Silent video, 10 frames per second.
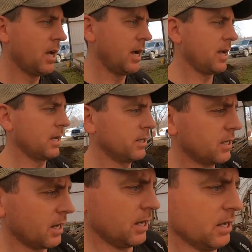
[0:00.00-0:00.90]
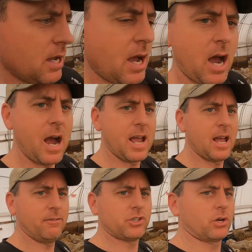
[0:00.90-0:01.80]
And uh, I
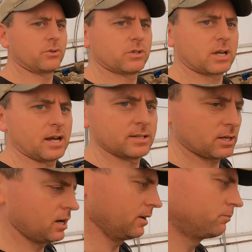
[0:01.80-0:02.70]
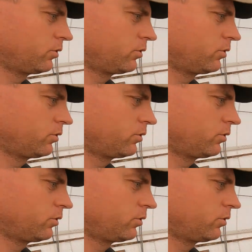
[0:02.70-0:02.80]
have shown you guys on